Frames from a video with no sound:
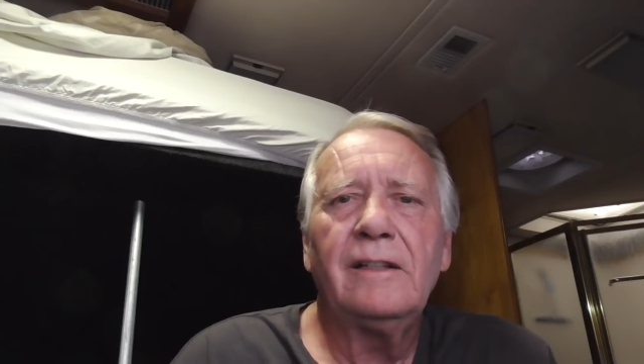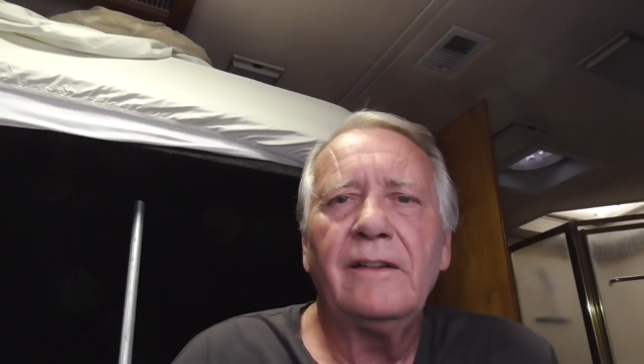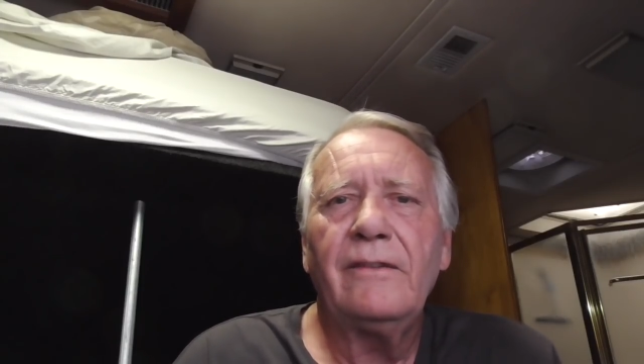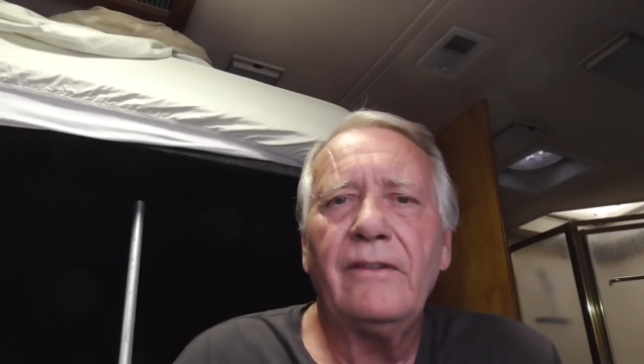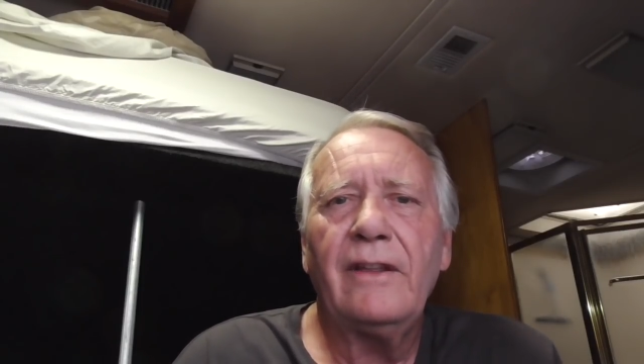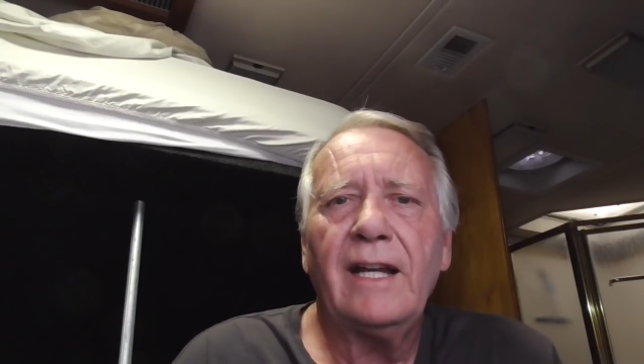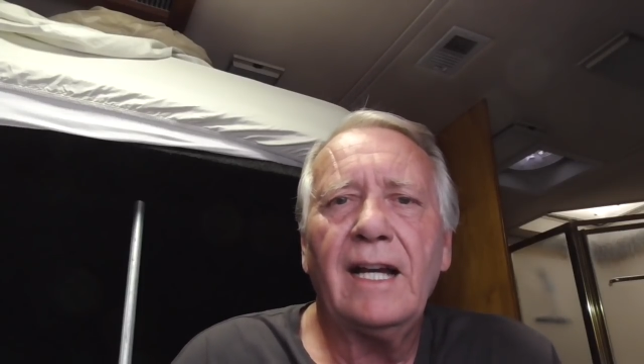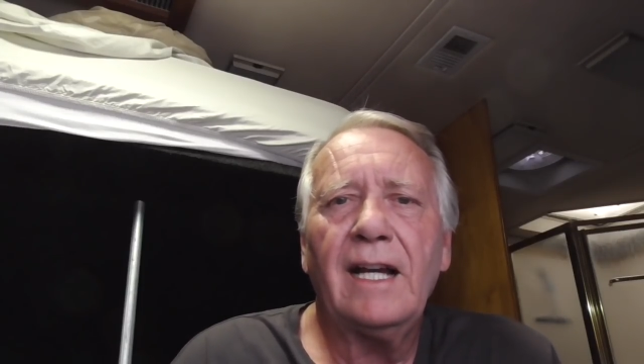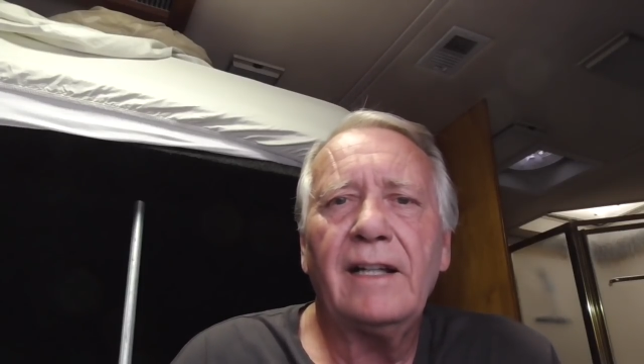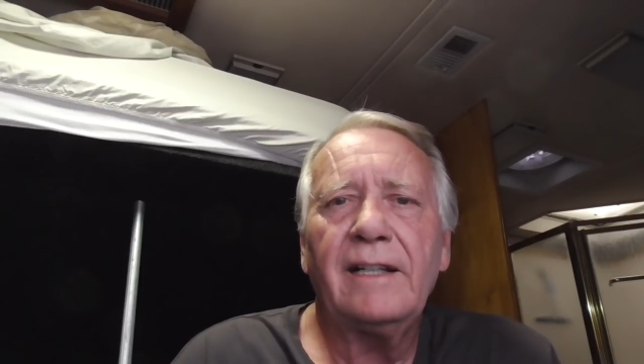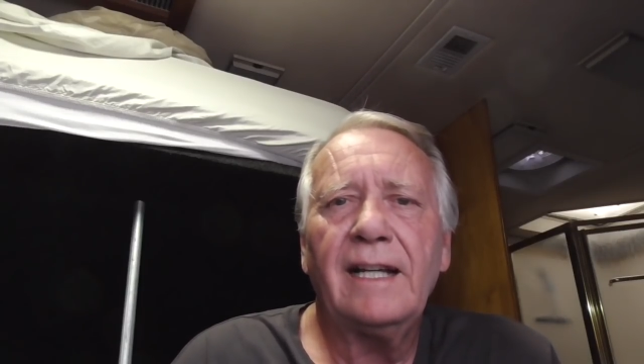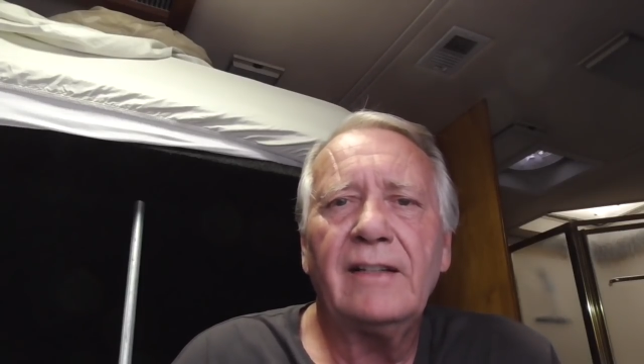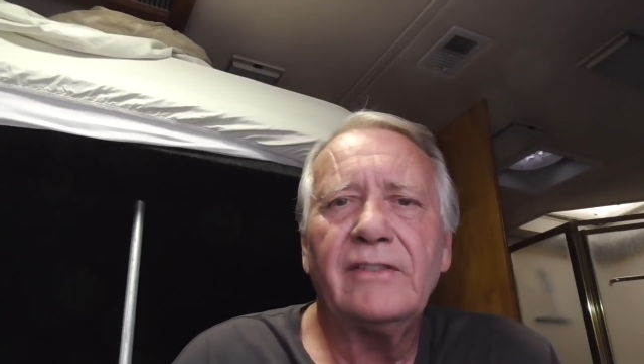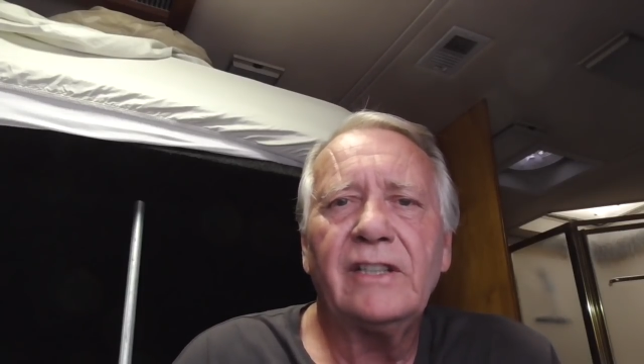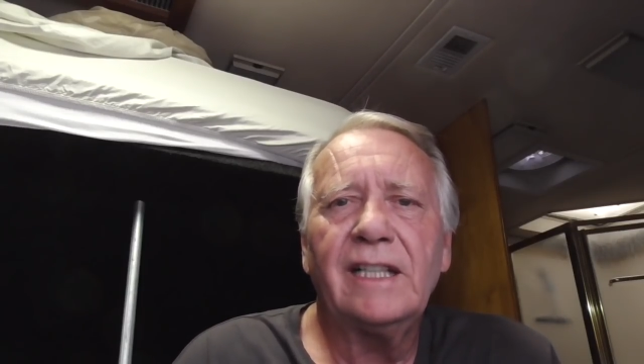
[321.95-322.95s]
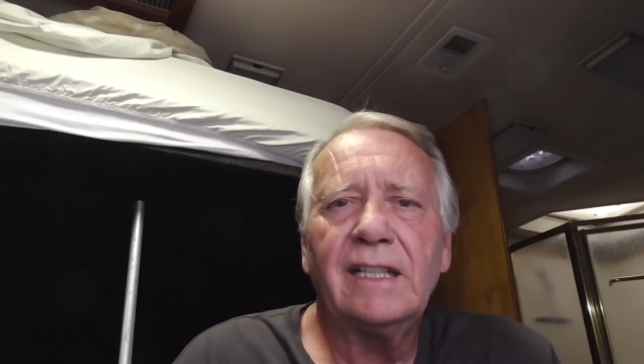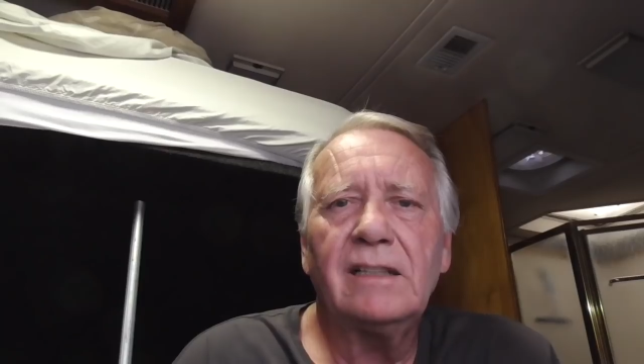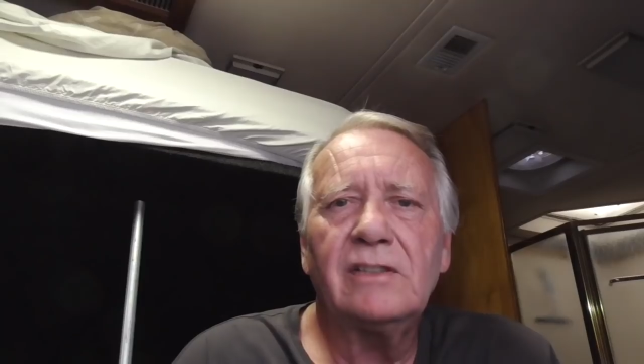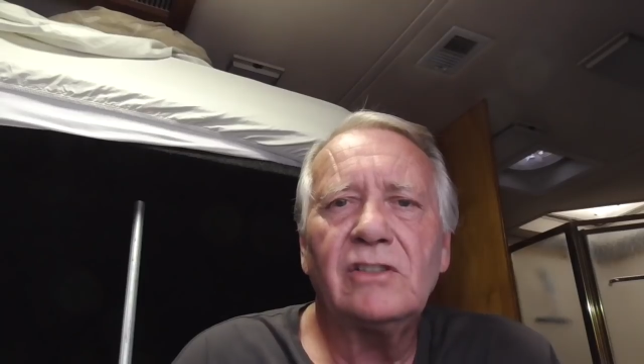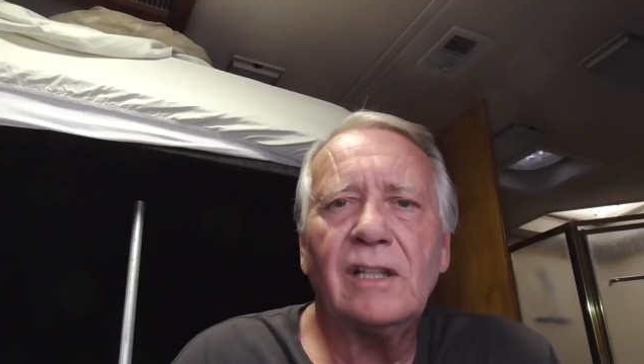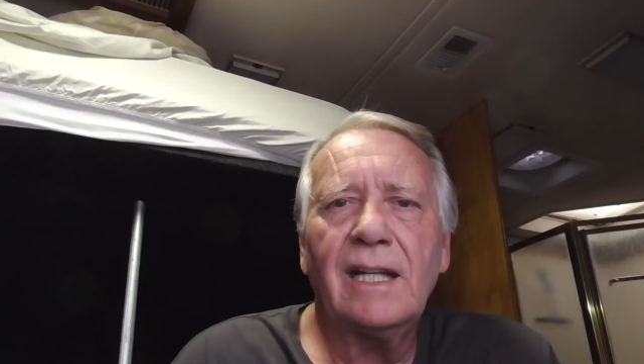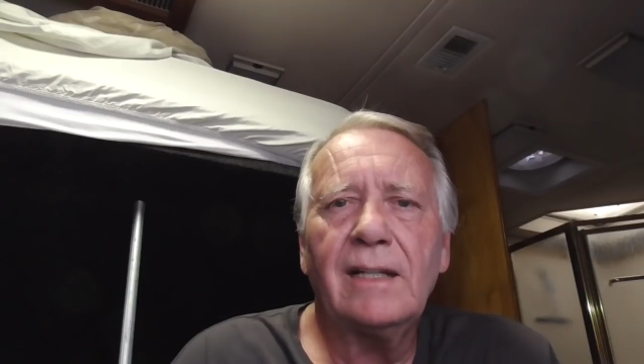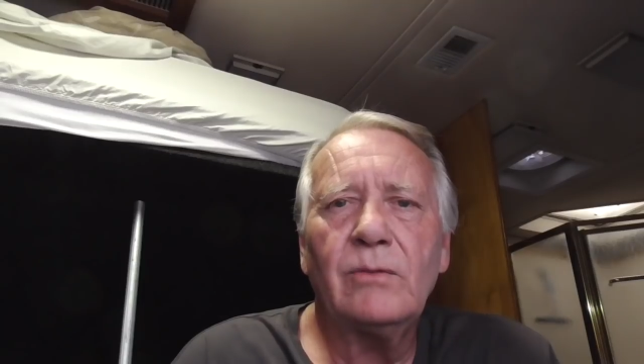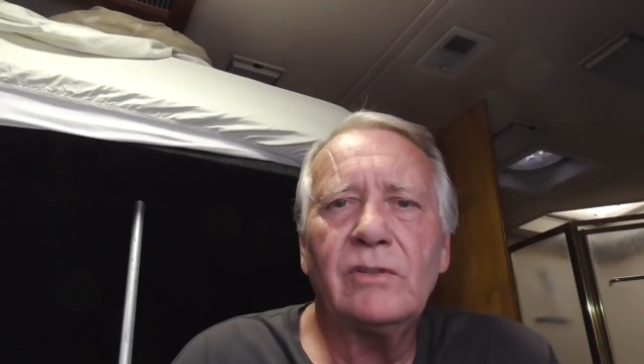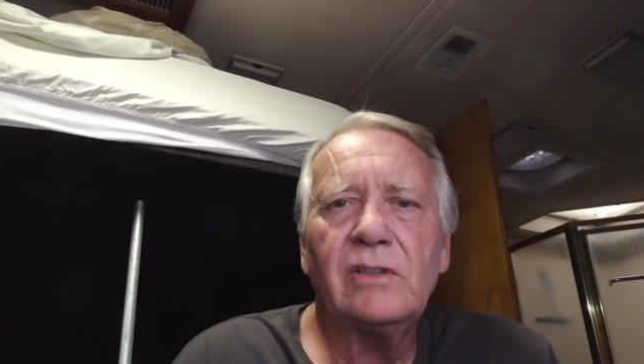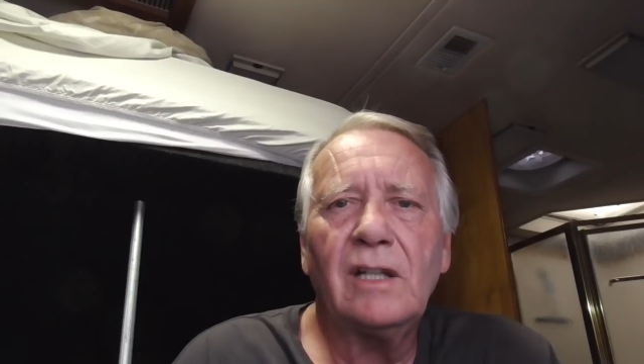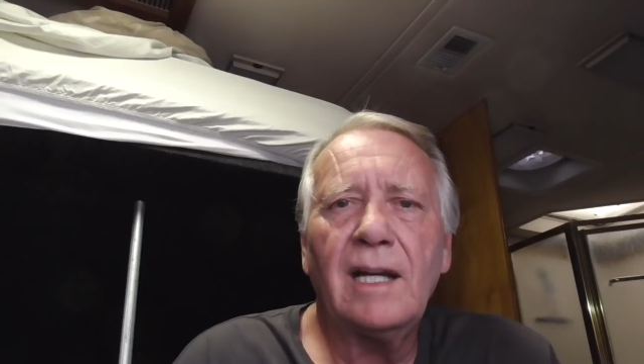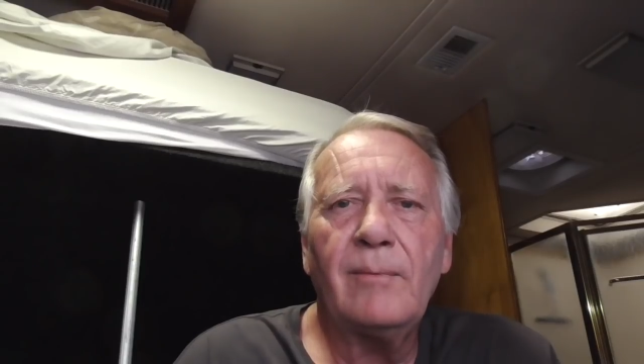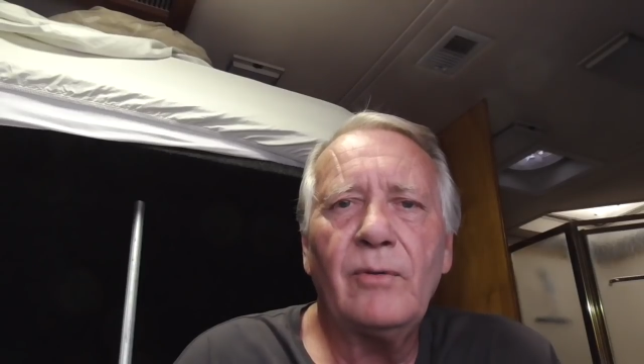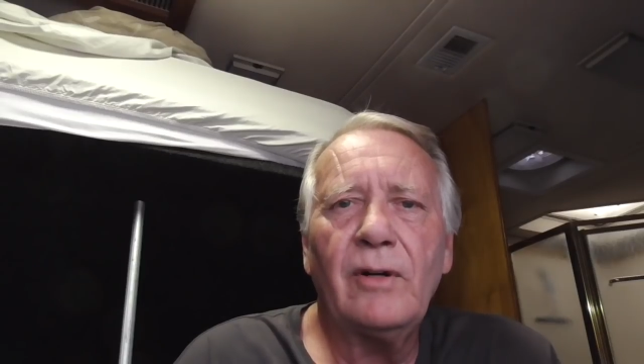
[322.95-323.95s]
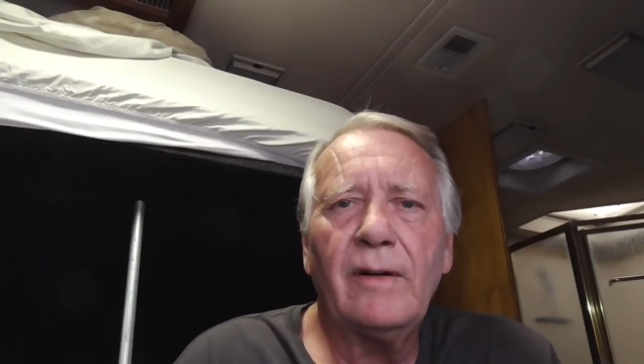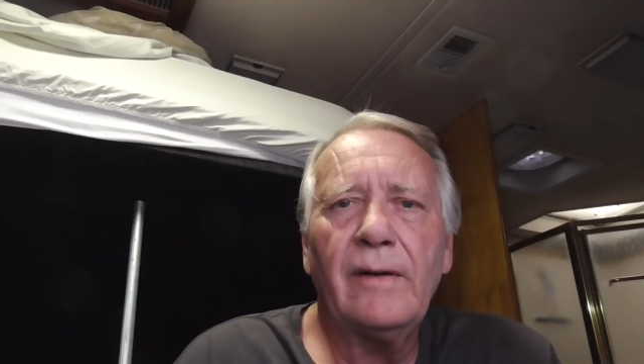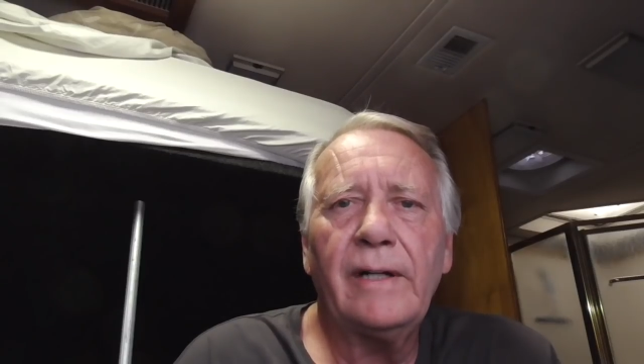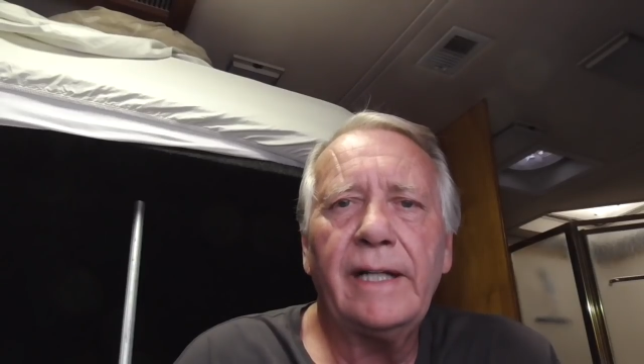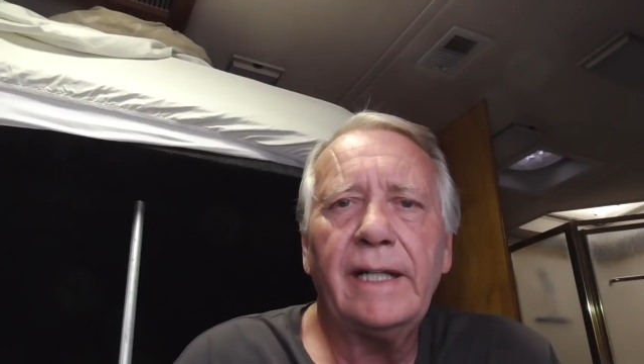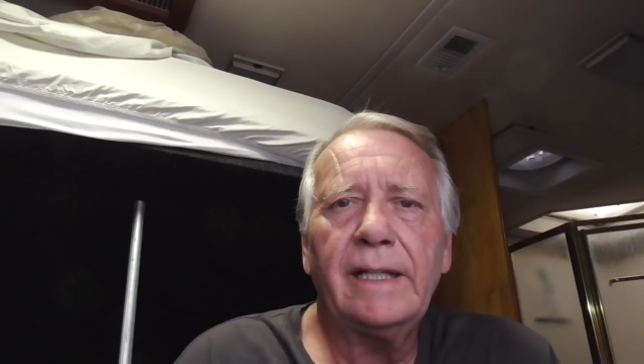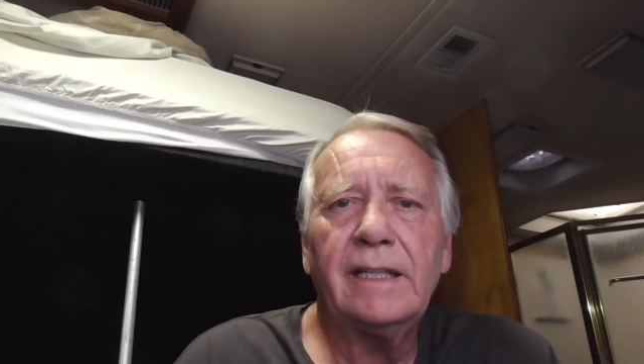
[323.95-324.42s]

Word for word: that has an English language library,